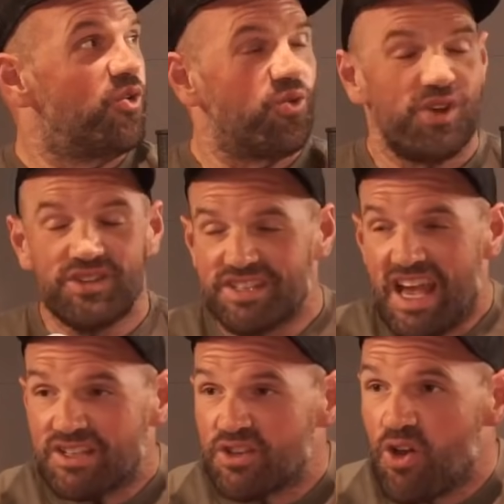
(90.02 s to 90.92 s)
Will
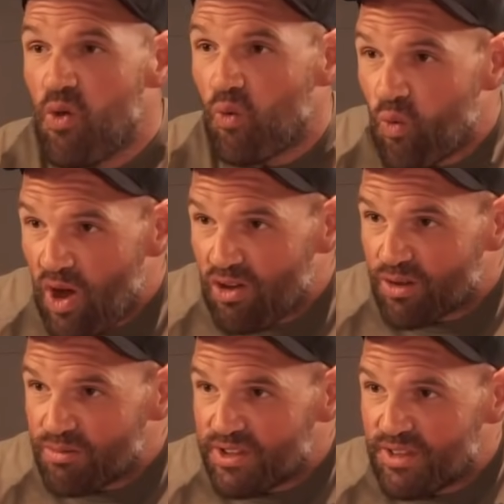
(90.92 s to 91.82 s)
Sasso,
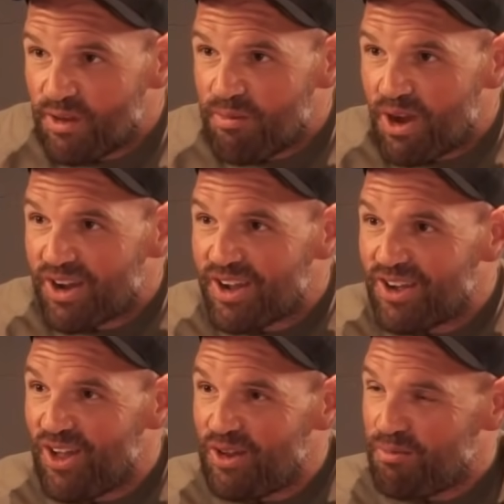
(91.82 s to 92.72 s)
welcome to the
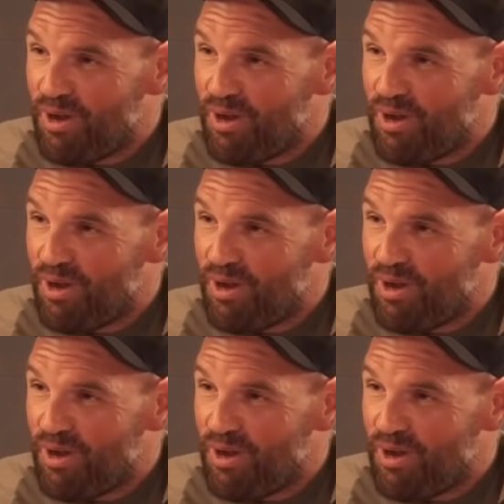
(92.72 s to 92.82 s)
American Glutton